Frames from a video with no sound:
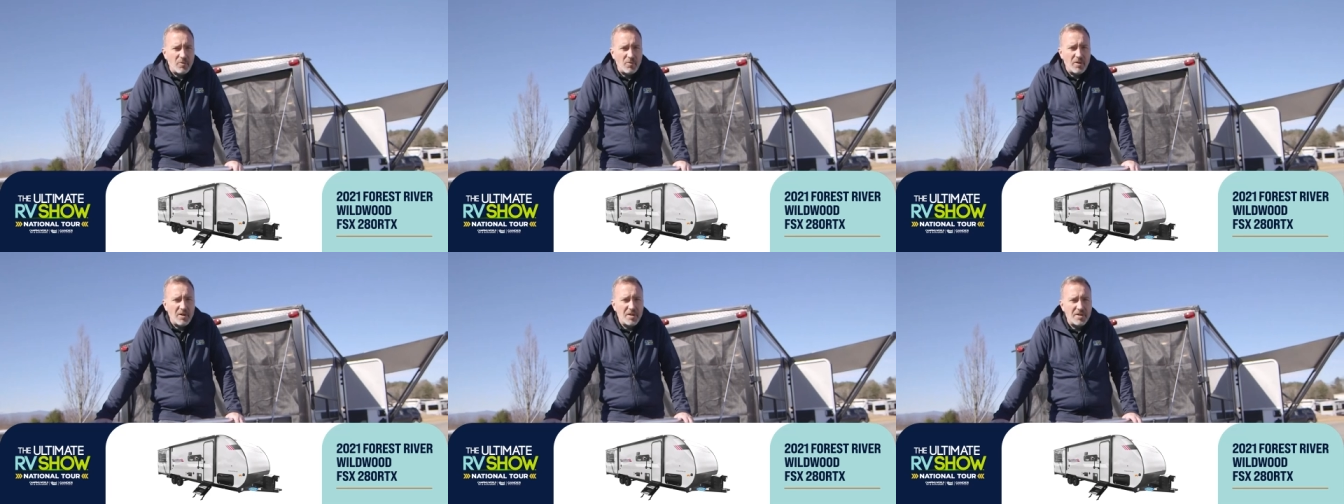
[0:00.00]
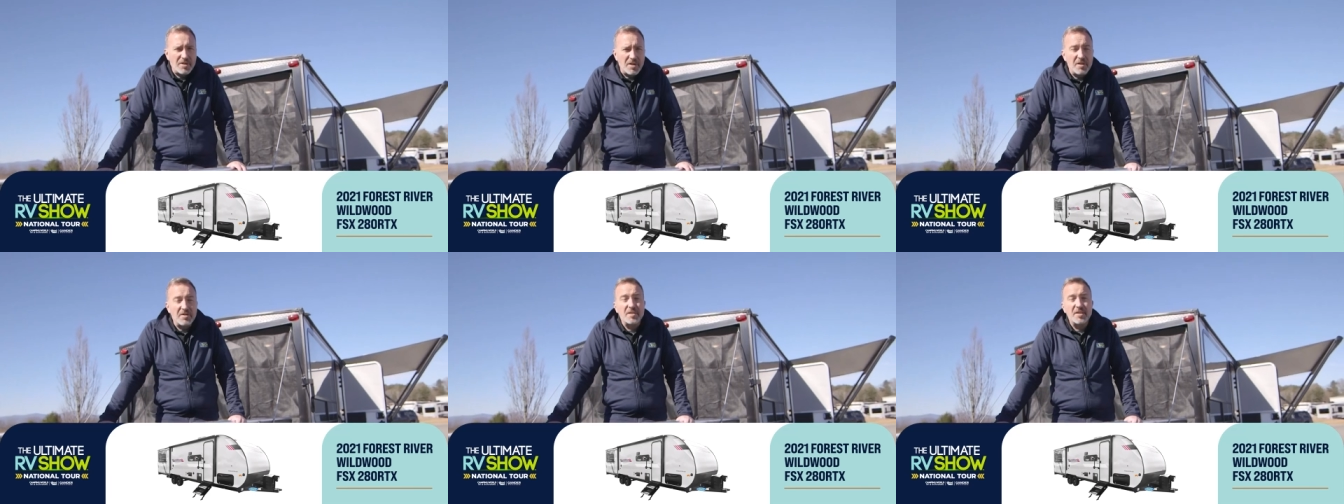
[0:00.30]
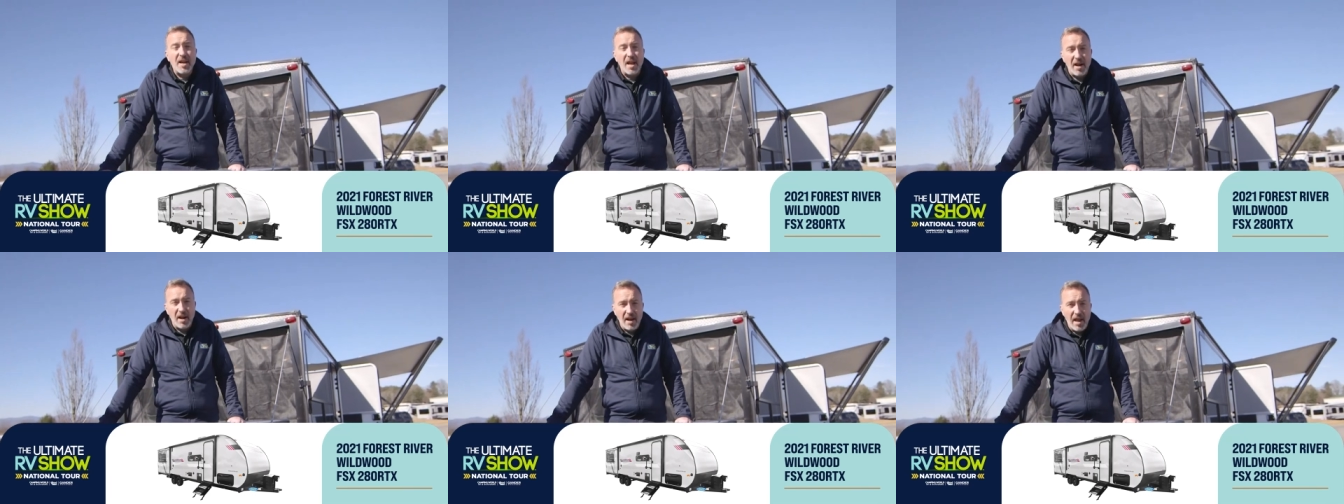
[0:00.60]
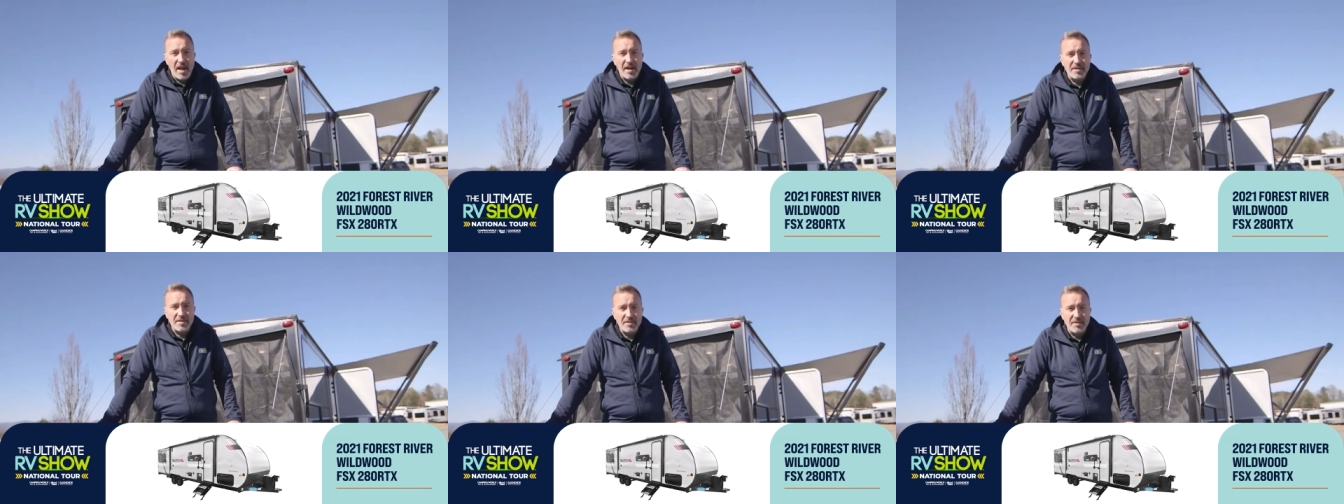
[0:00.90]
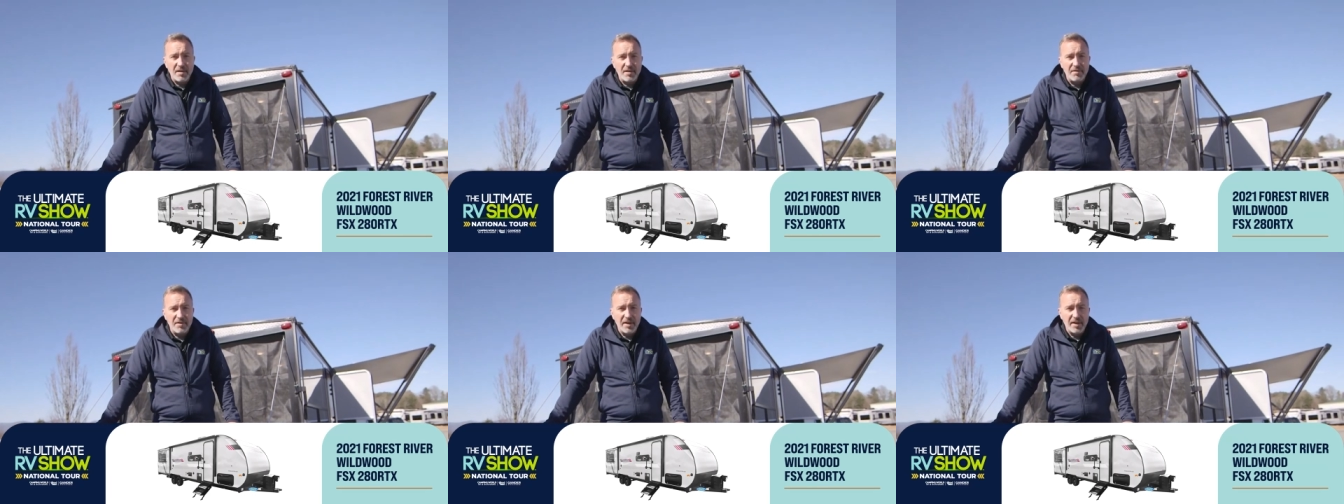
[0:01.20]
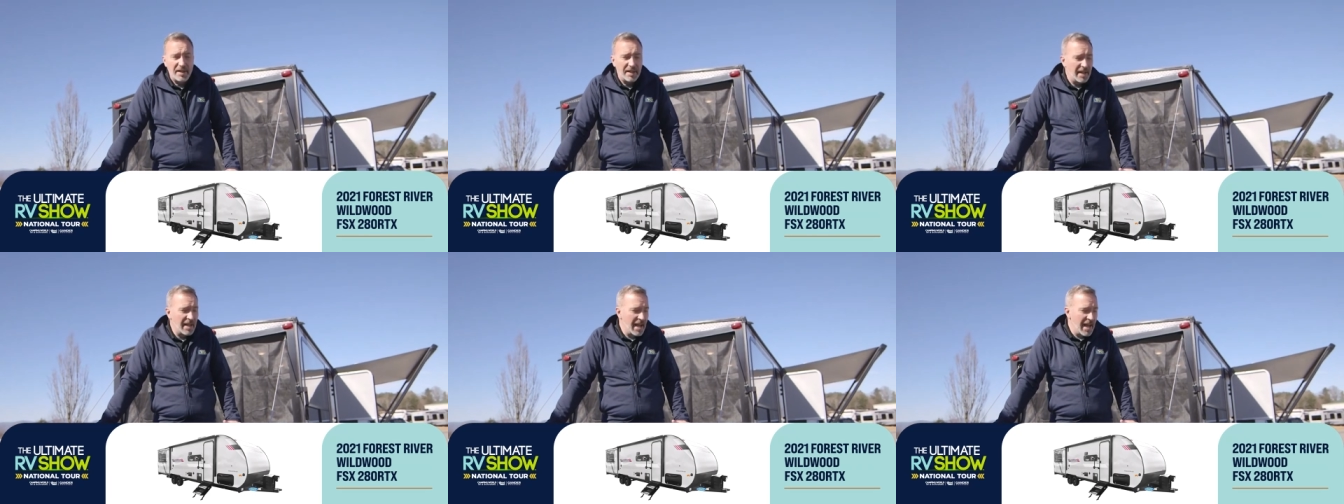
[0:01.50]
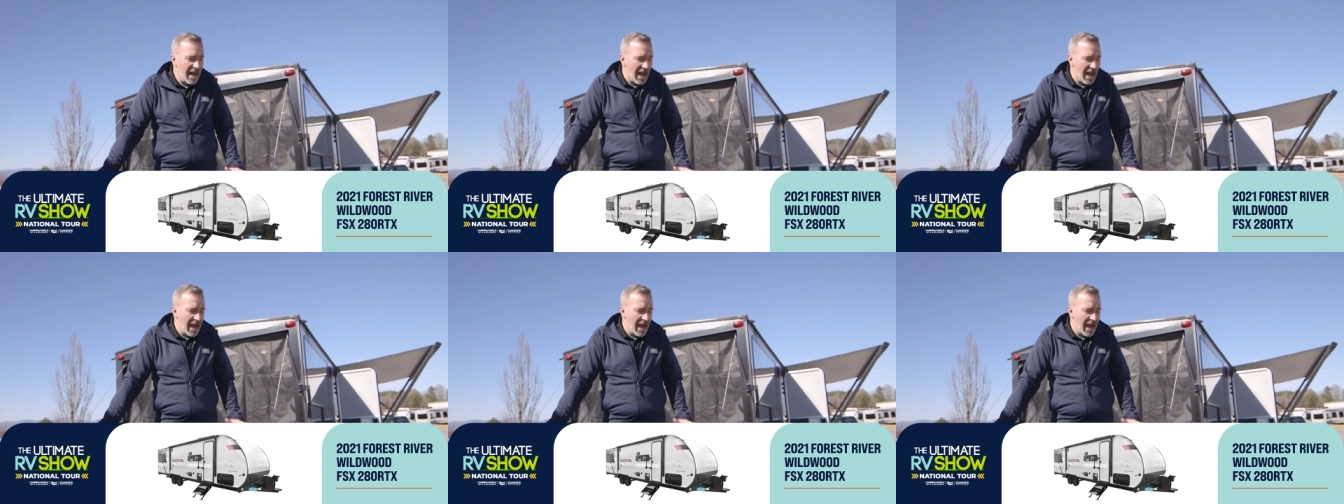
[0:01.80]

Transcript: of words because it's got a lot of stuff in it.